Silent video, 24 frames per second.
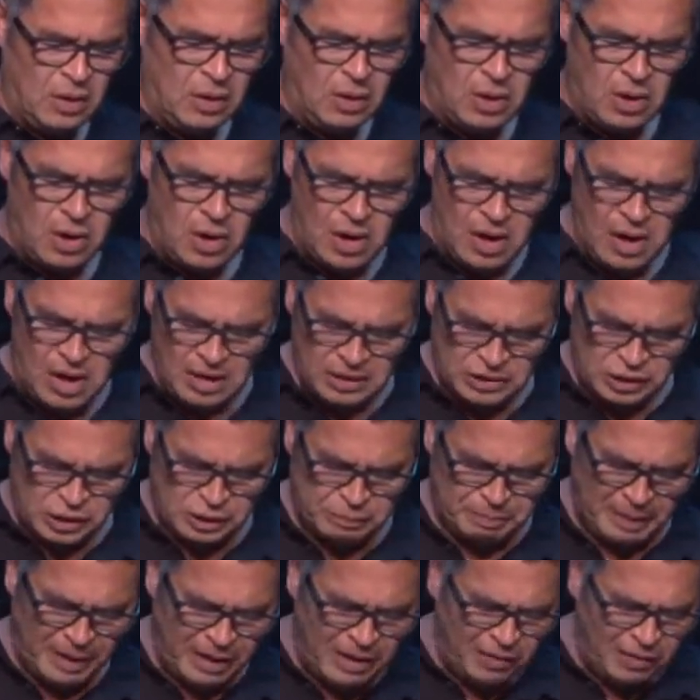Oh,
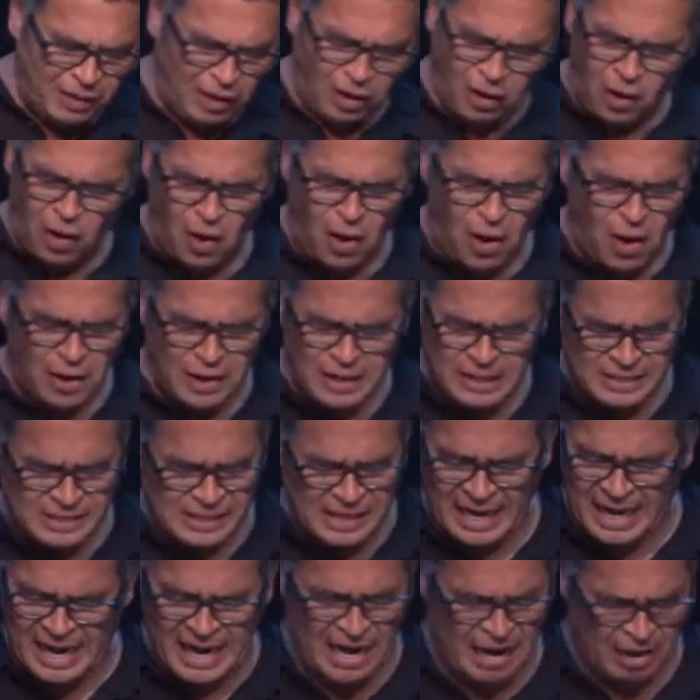Spirit of the Lord is
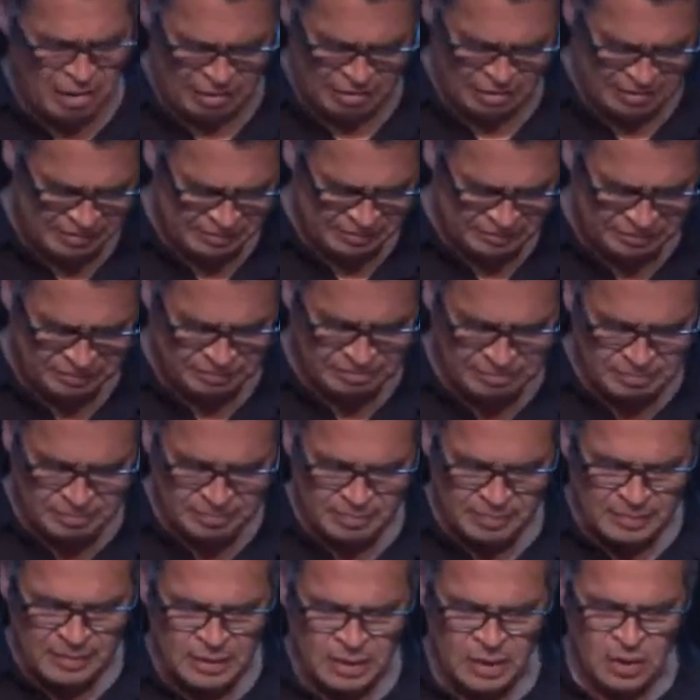here.
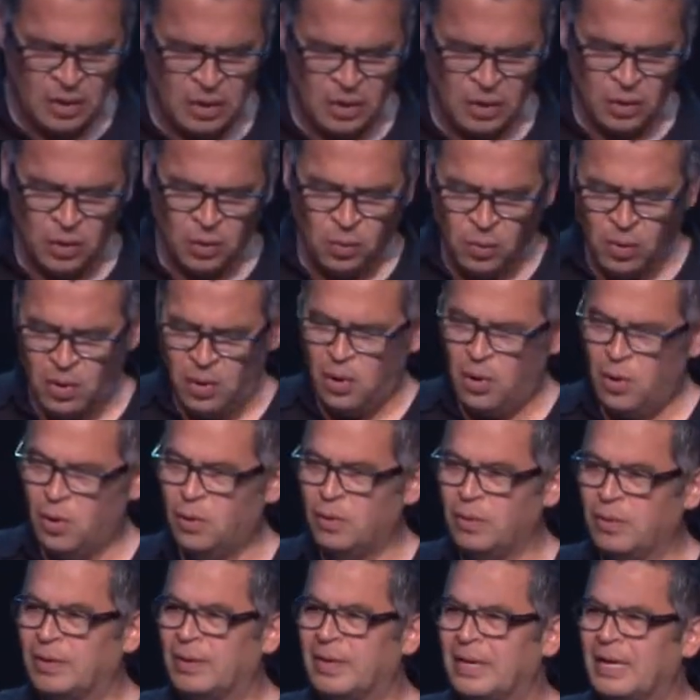
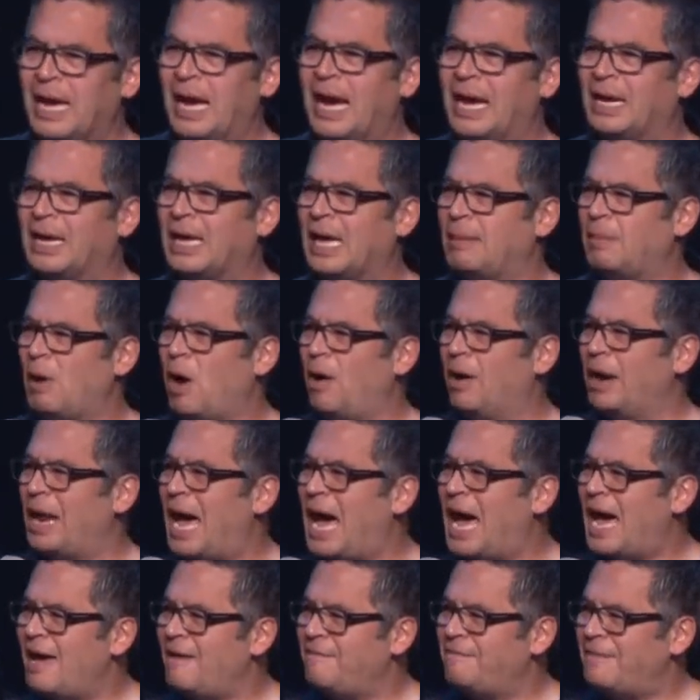Woo! Come on,
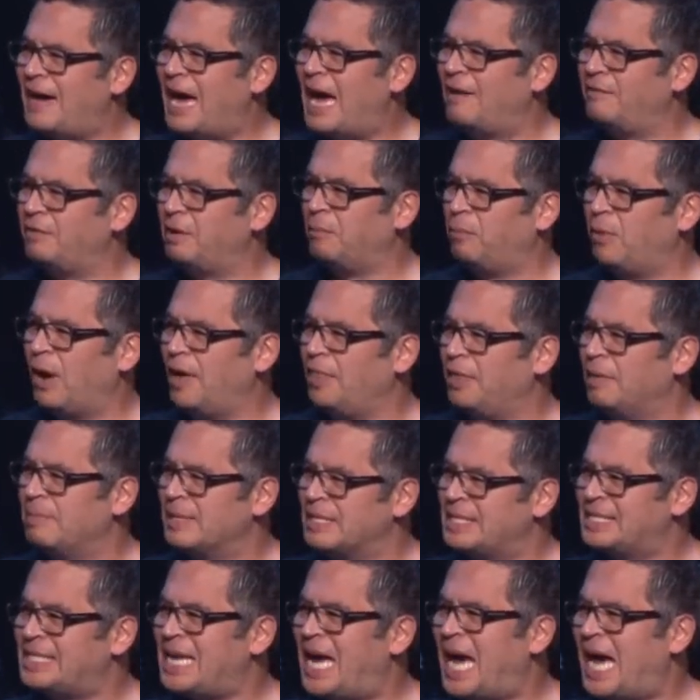high five a brother
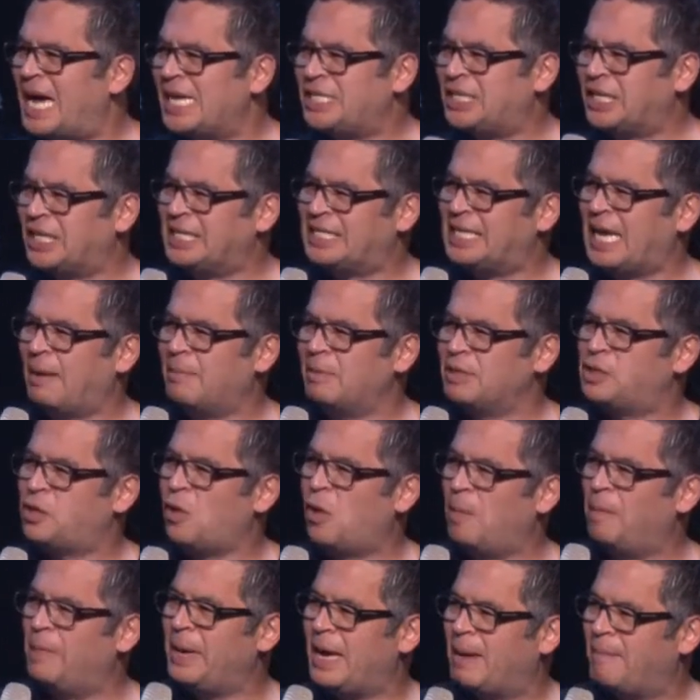beside you and tell him it's
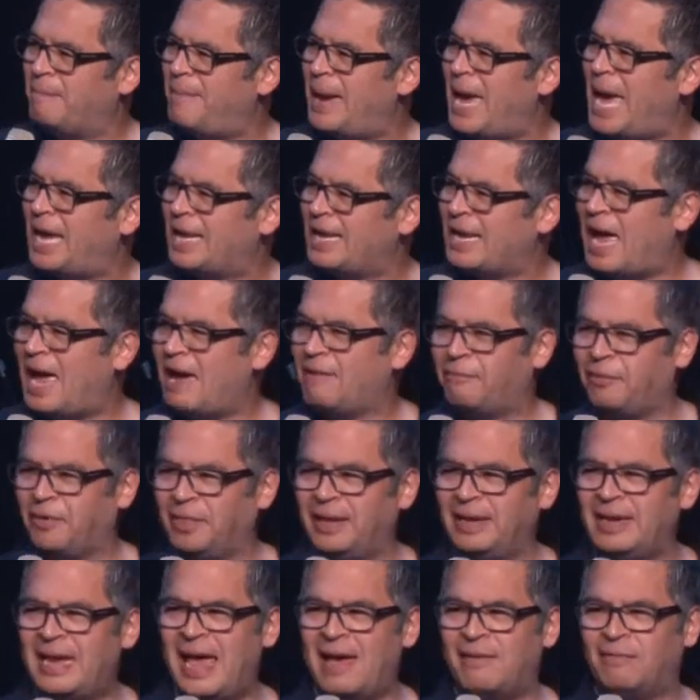going to be a bad night for the
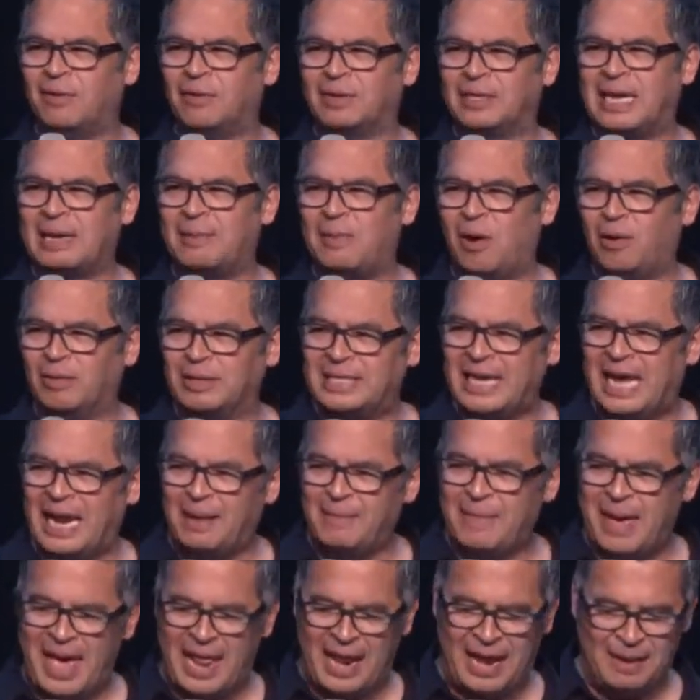devil. Come on, tell him
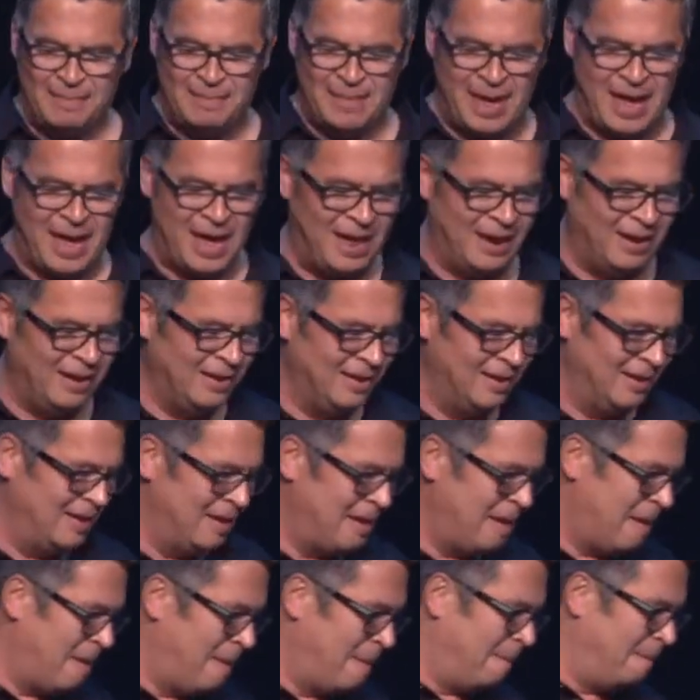that. Amen.
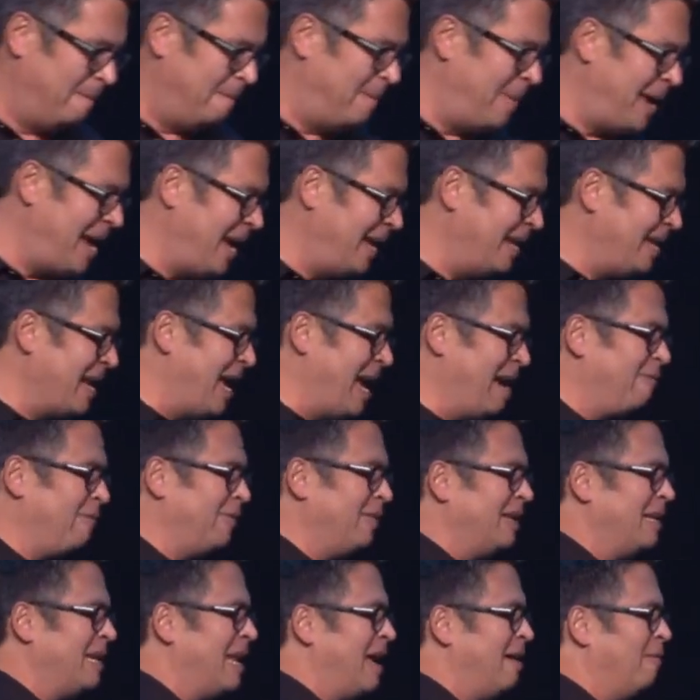Bad night for
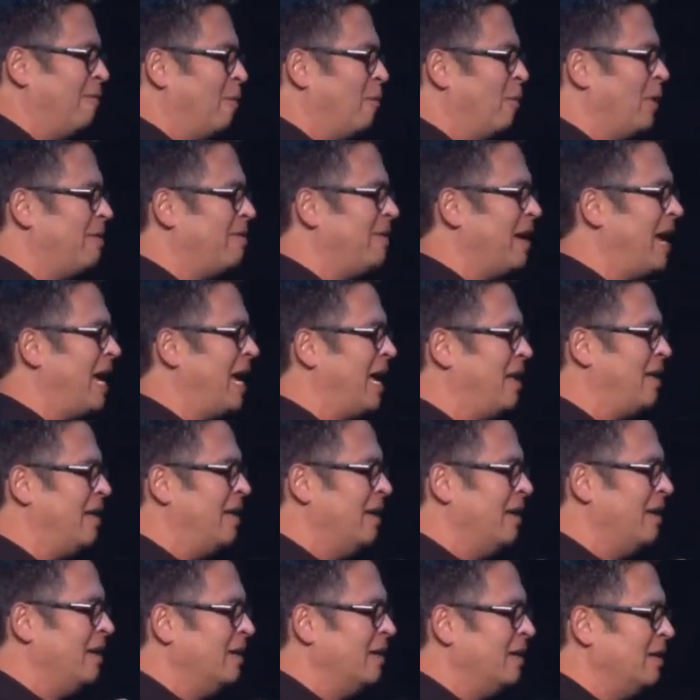the devil. We've had
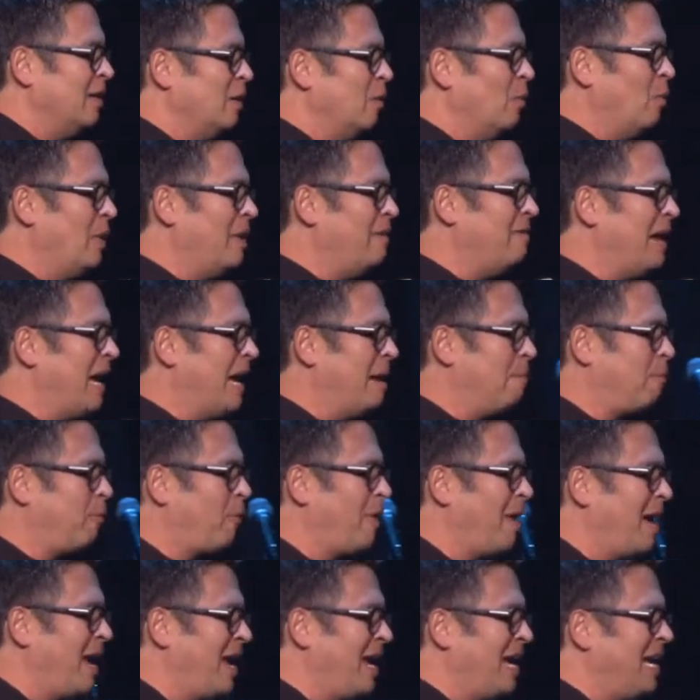we've had
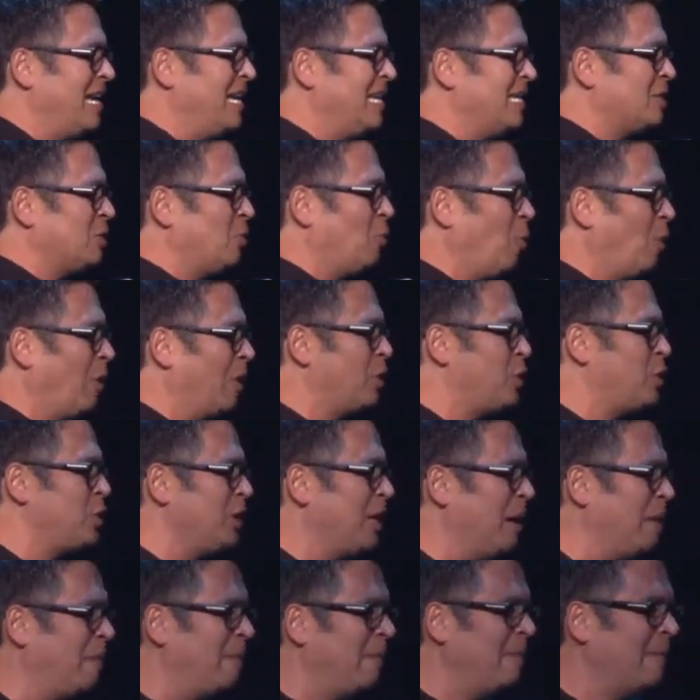praise, worship,